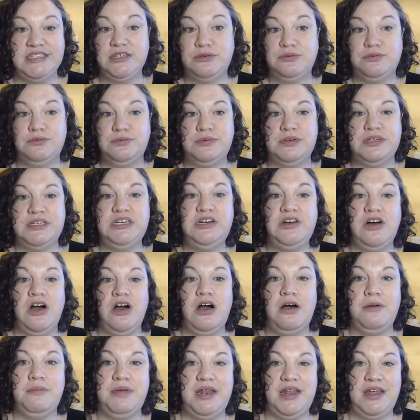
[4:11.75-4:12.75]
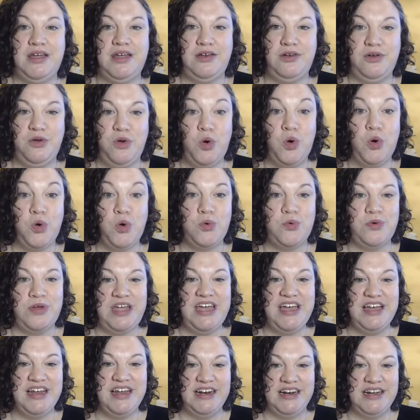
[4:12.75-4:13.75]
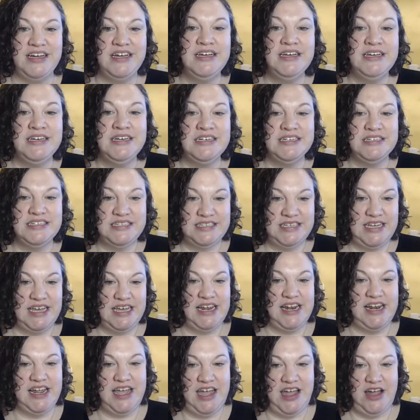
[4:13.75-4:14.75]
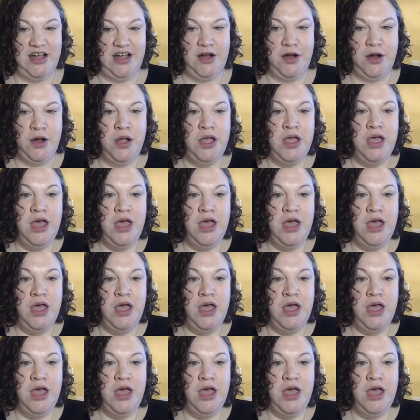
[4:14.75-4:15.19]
They're really common in Korean skincare.